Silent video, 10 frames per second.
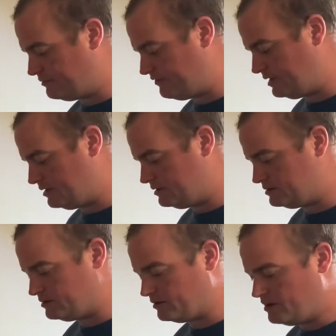
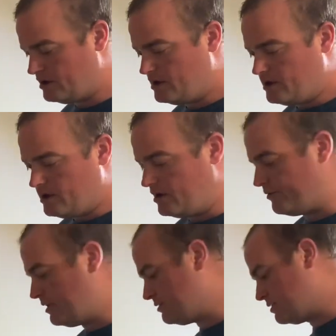fins or
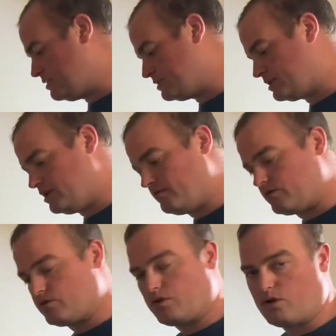around the clutch
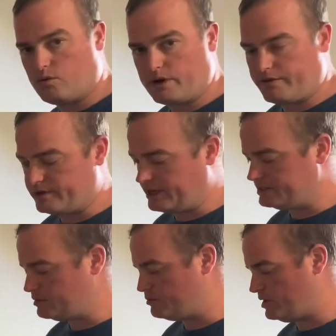cover, or whatever the
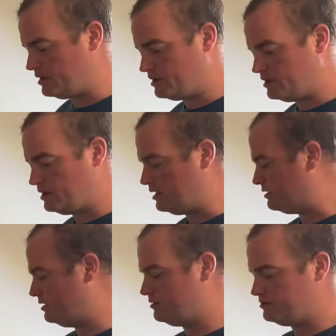case may be.
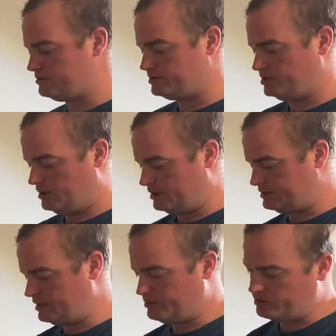Another little
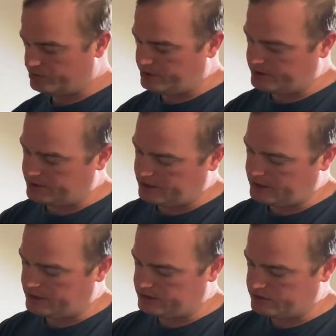tip and trick that I
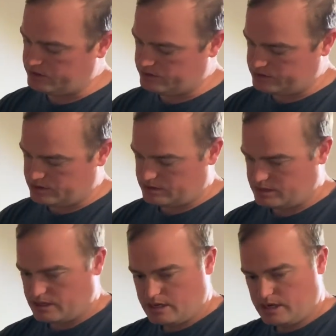like to use,
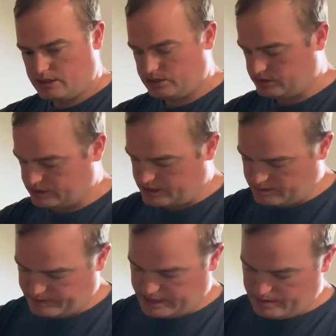just to
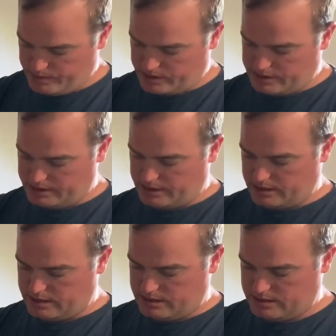help keep it clean